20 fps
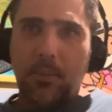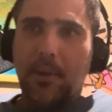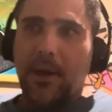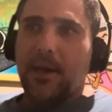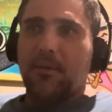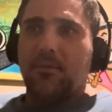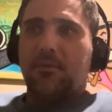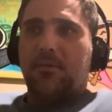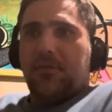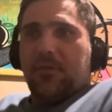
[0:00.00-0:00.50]
my
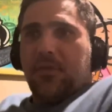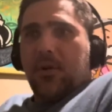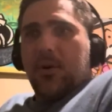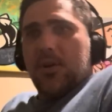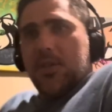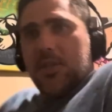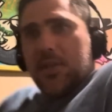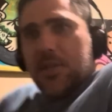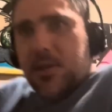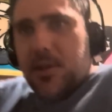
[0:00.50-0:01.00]

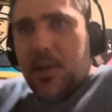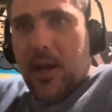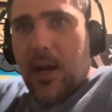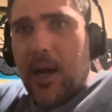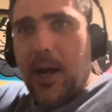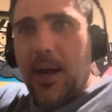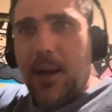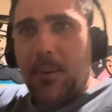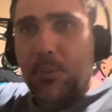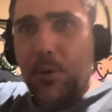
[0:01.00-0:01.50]
first
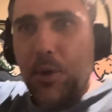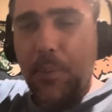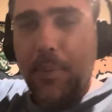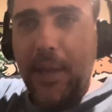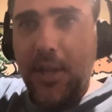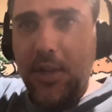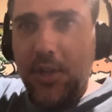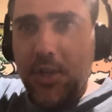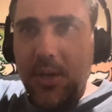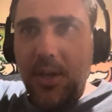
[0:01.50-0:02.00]
uh,
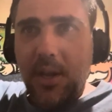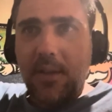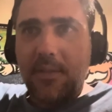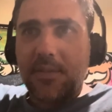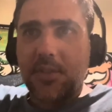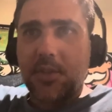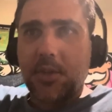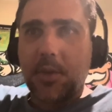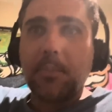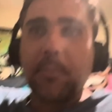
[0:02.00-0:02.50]
probation
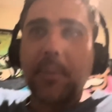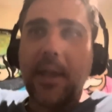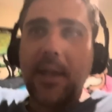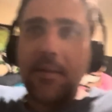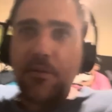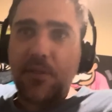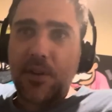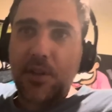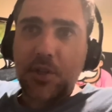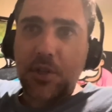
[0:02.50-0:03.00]
officer, Ben
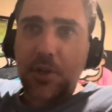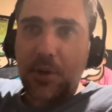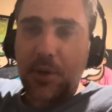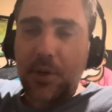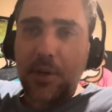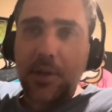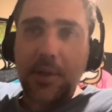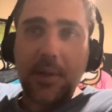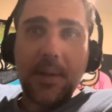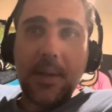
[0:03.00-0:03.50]

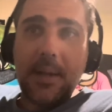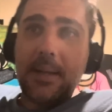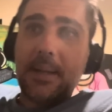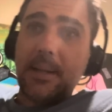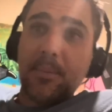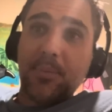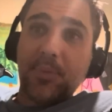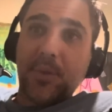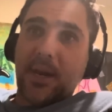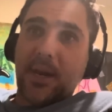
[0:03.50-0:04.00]
Ventura, that